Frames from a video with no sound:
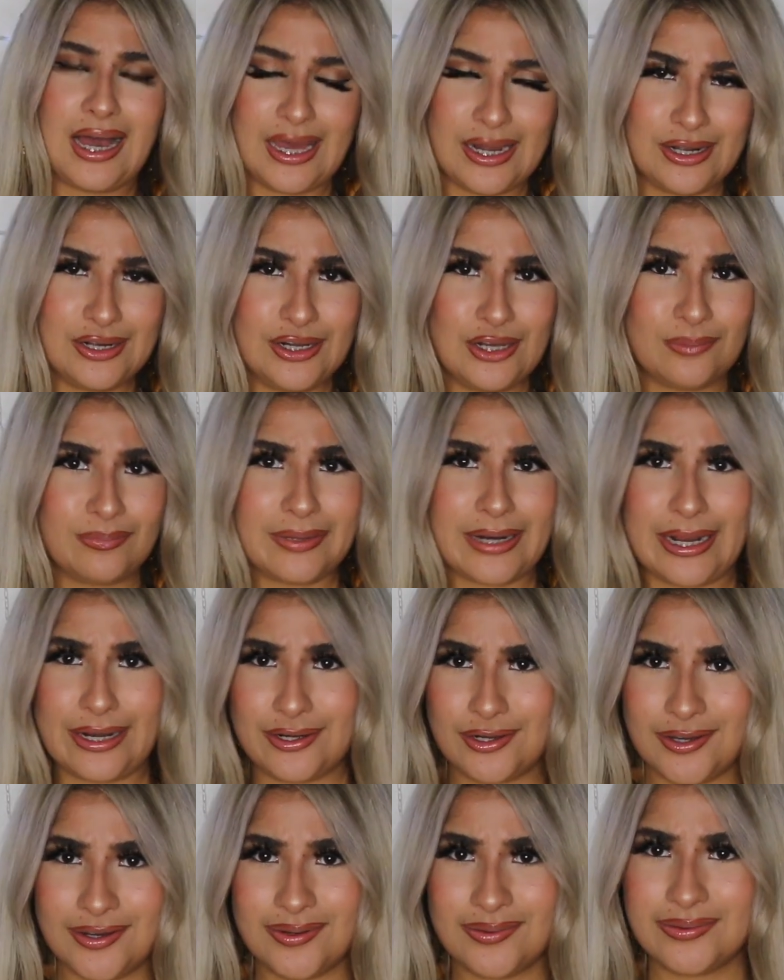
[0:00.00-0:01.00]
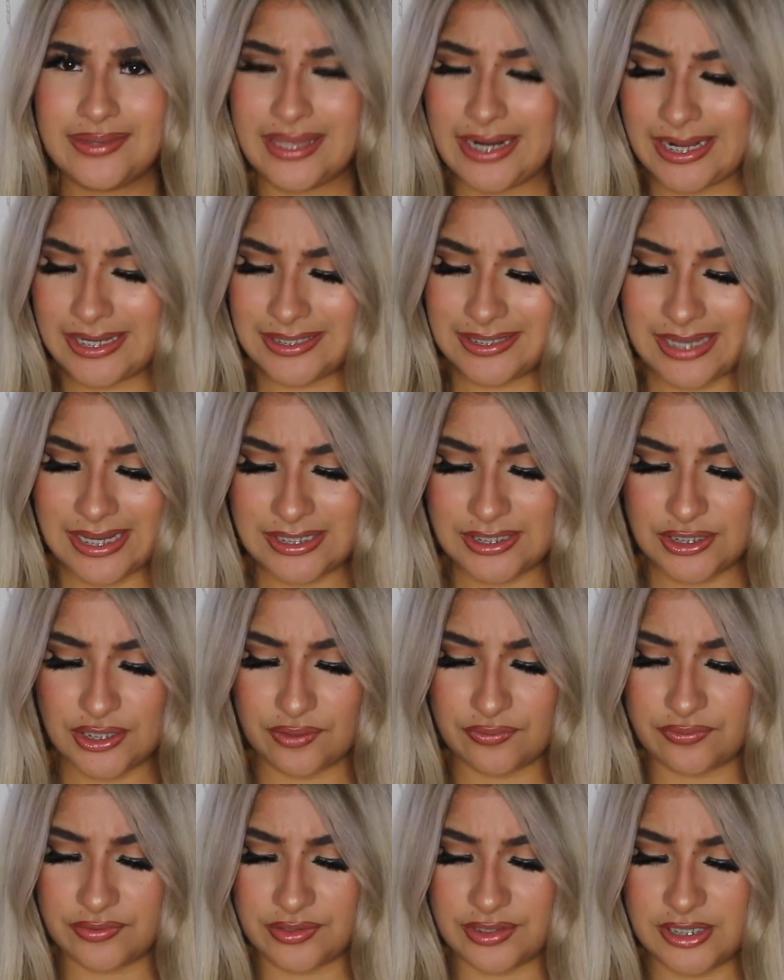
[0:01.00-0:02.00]
I don't know, but I know that I sized
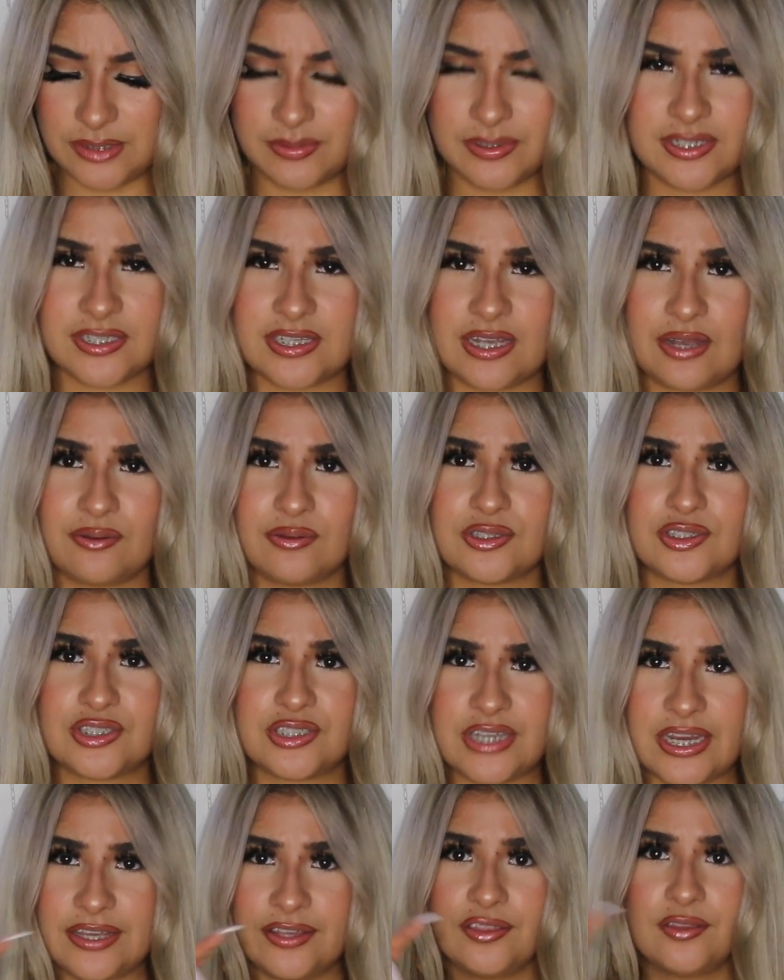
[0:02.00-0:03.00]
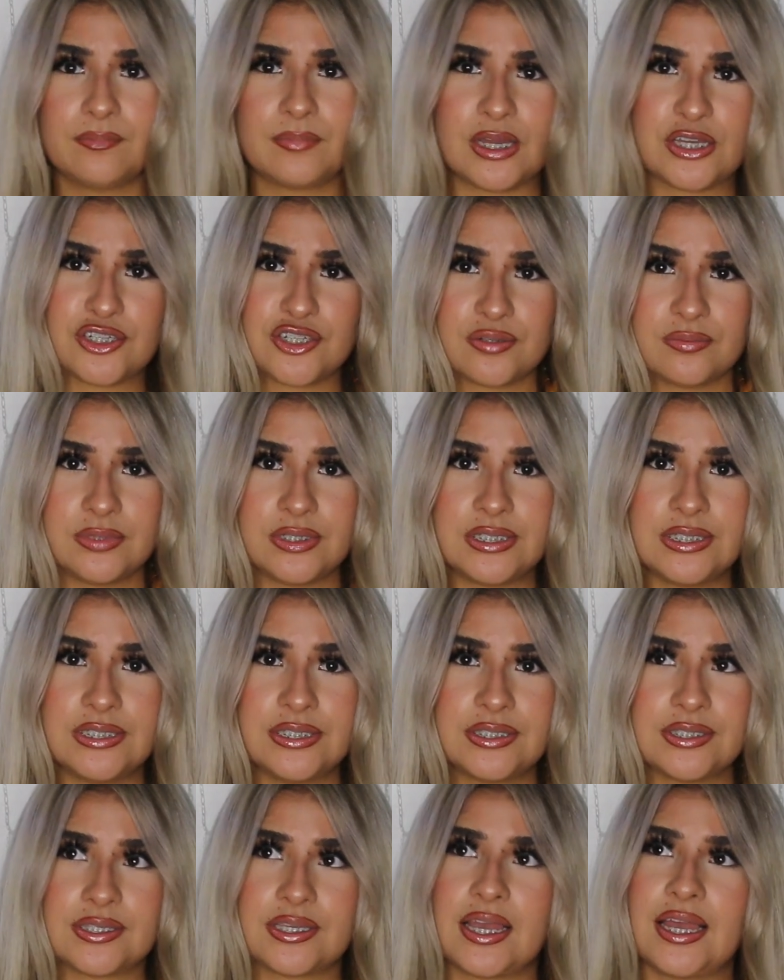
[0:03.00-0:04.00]
up for these because I was checking the
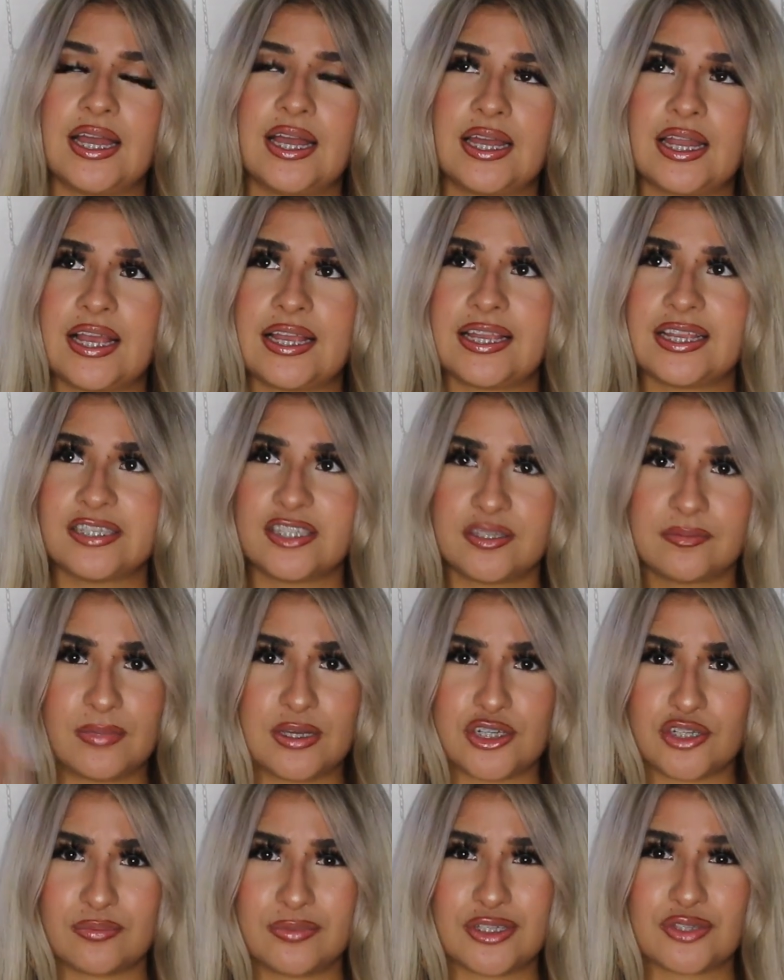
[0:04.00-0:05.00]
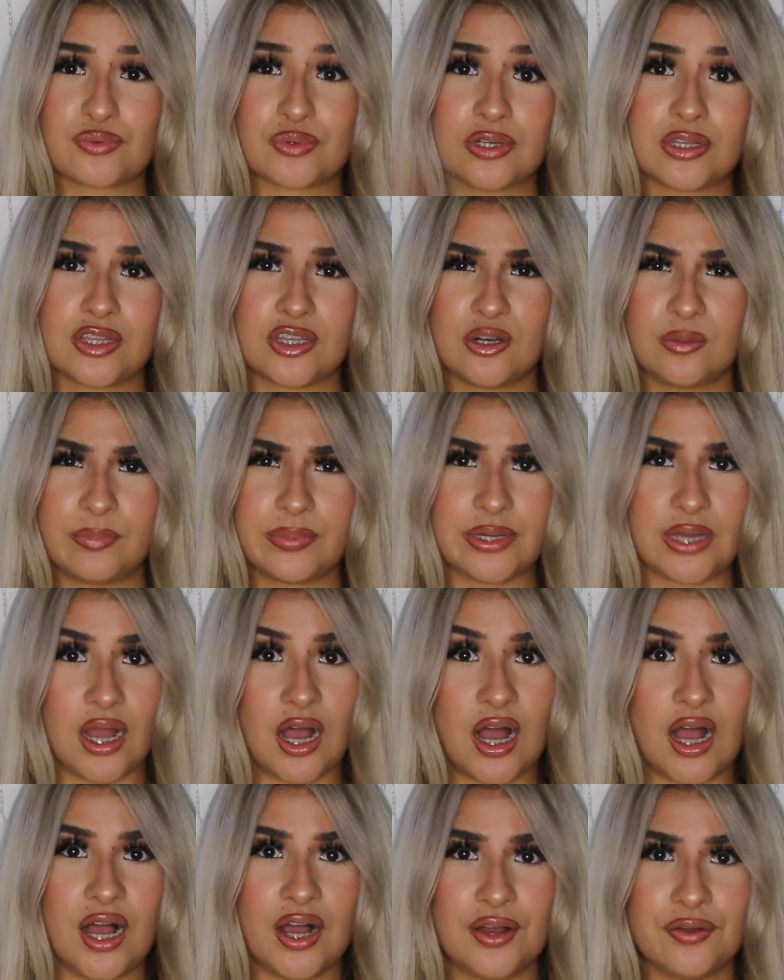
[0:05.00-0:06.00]
measurements, and I guess the measurements were a little bit
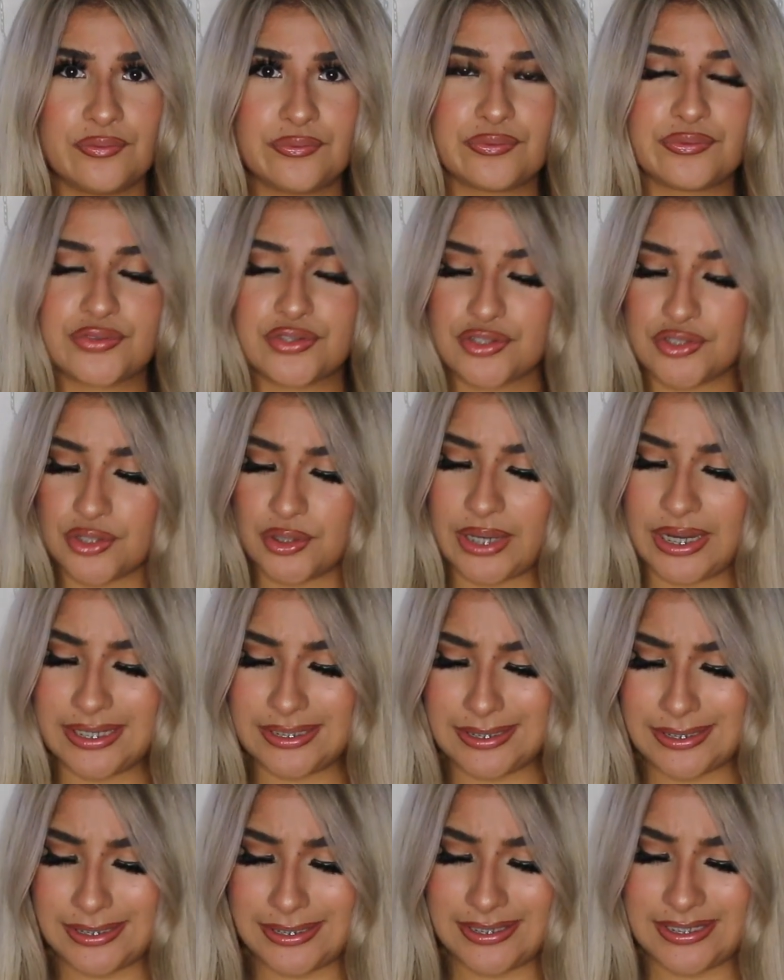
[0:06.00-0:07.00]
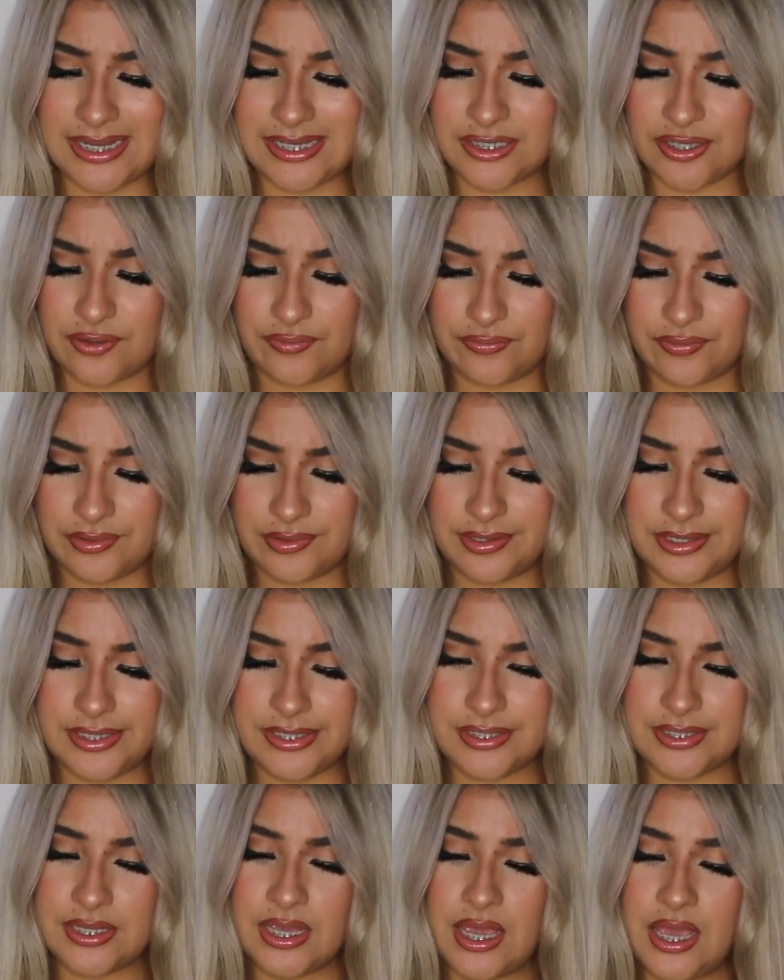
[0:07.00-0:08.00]
off. So I did size up for
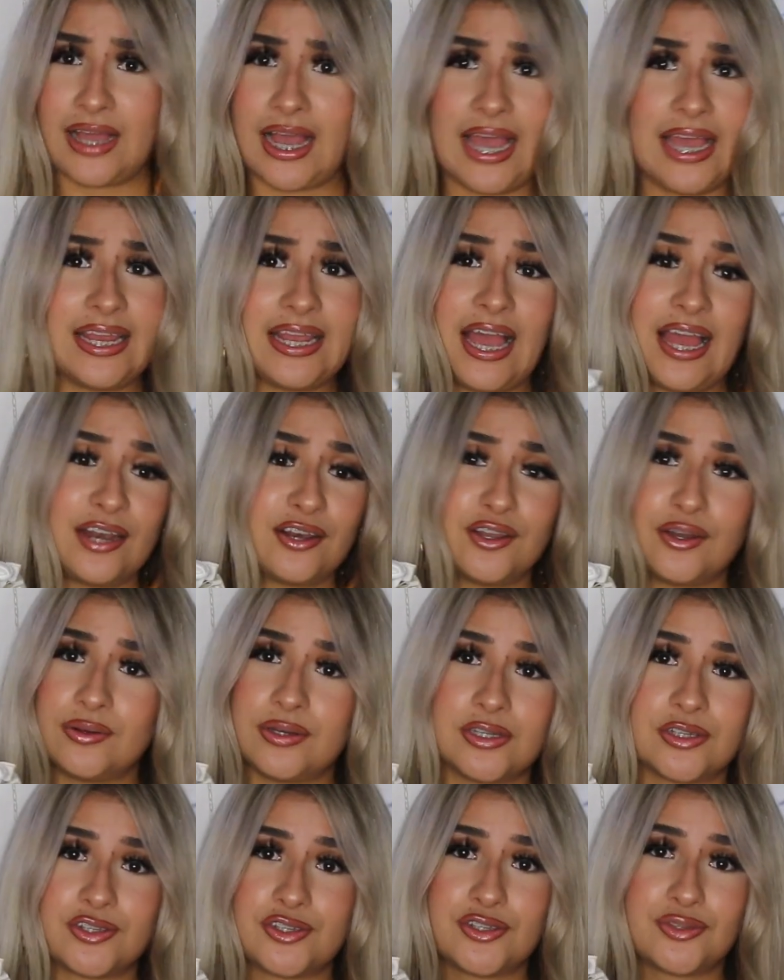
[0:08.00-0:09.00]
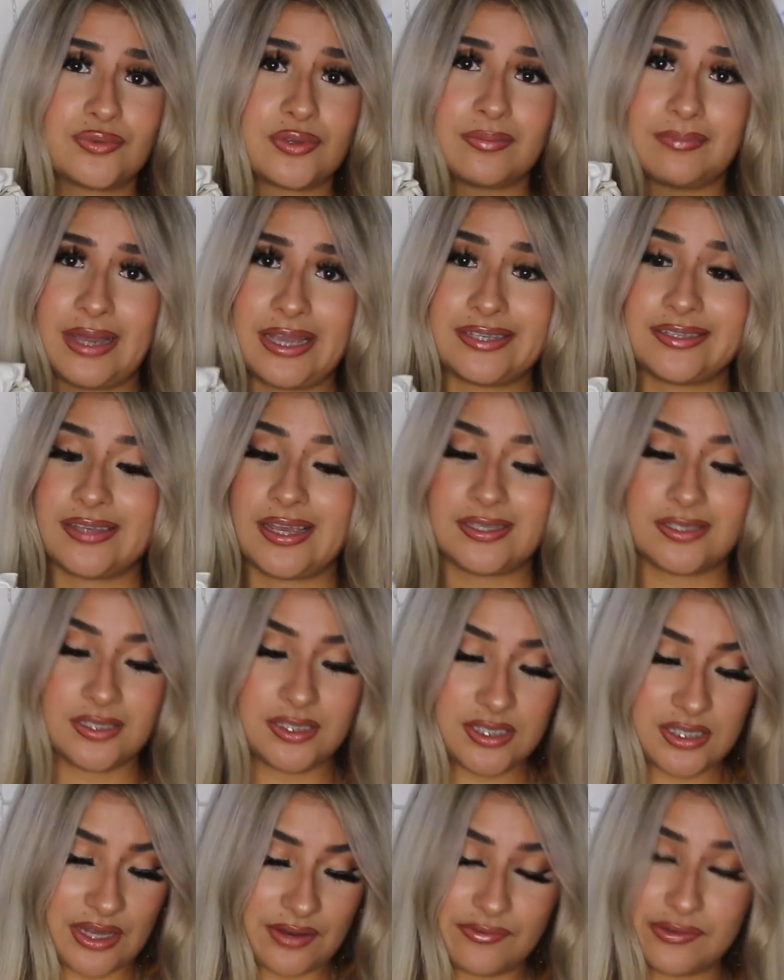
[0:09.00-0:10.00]
these. I had no issues with my
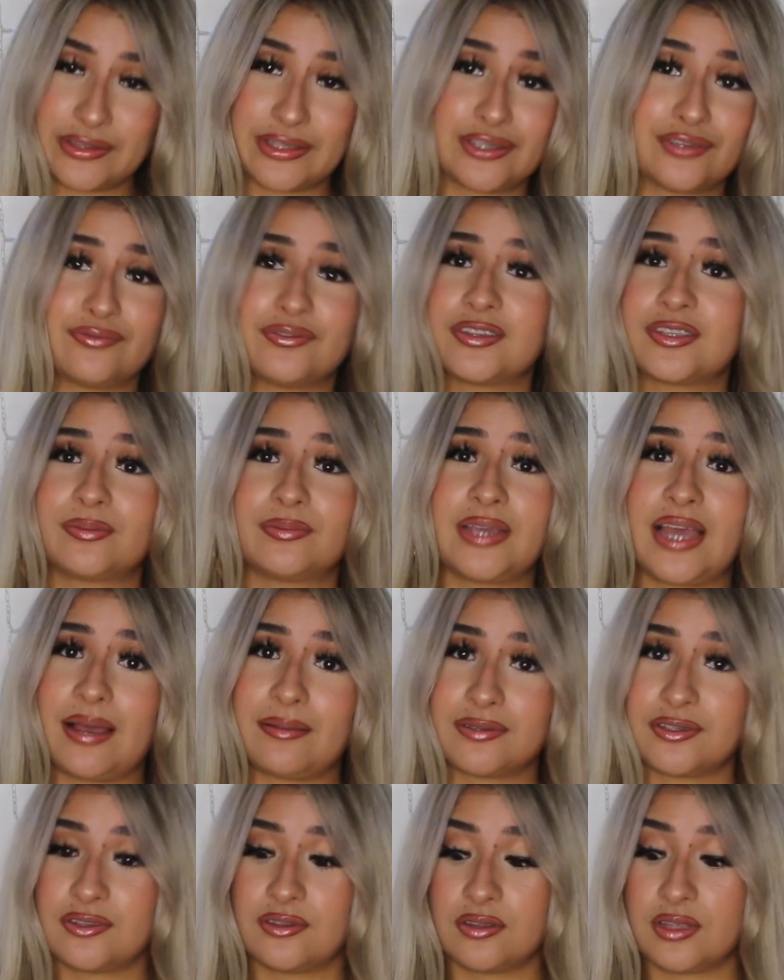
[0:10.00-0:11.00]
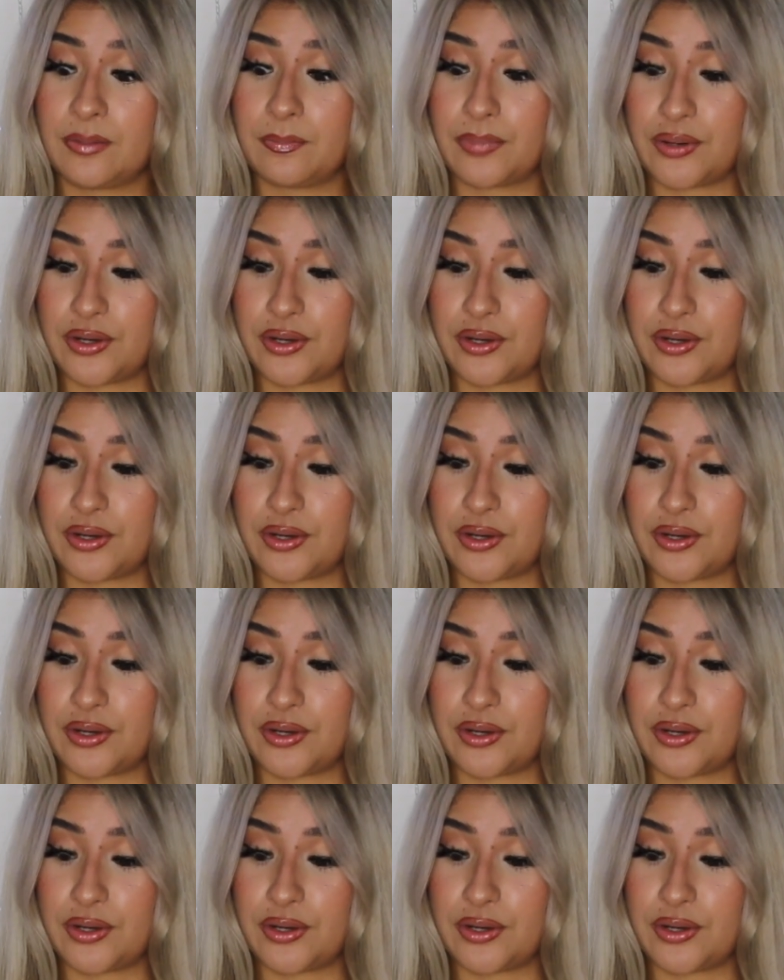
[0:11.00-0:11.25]
sizes. Everything fits me absolutely